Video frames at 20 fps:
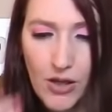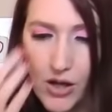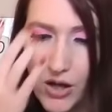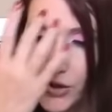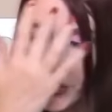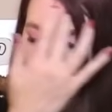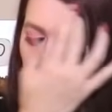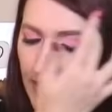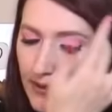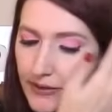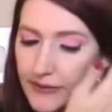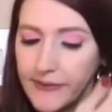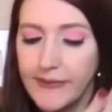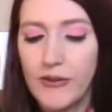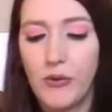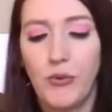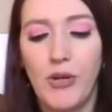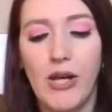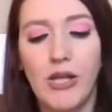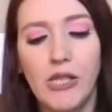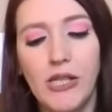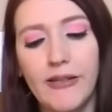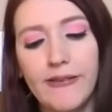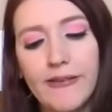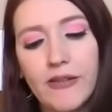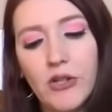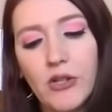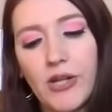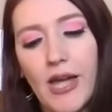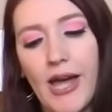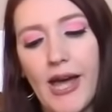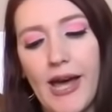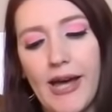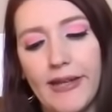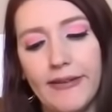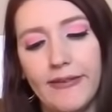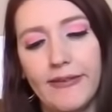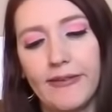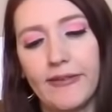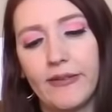Okay, so now let's look
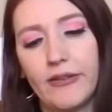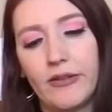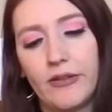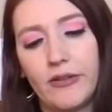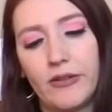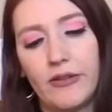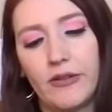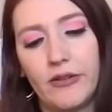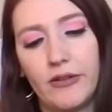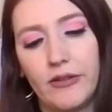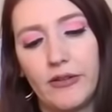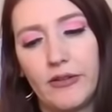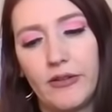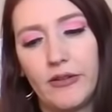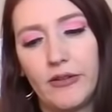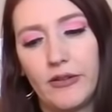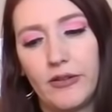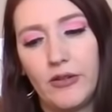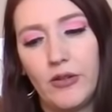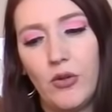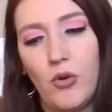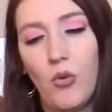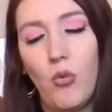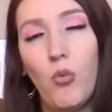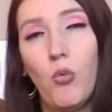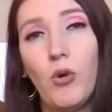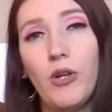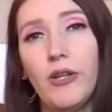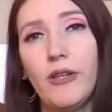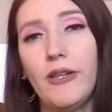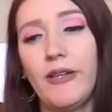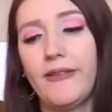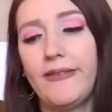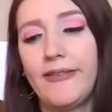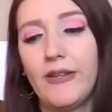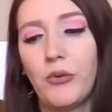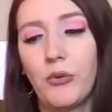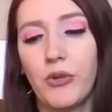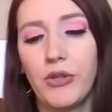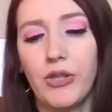at what do they
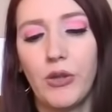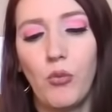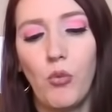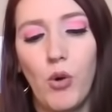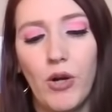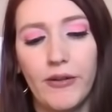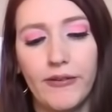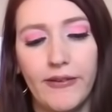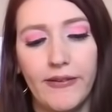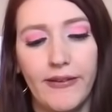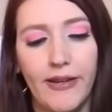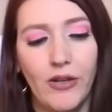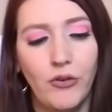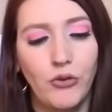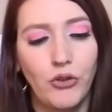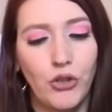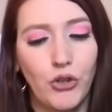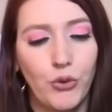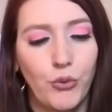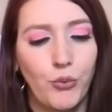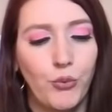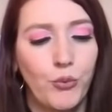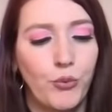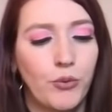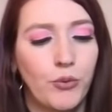secretly want to tell you?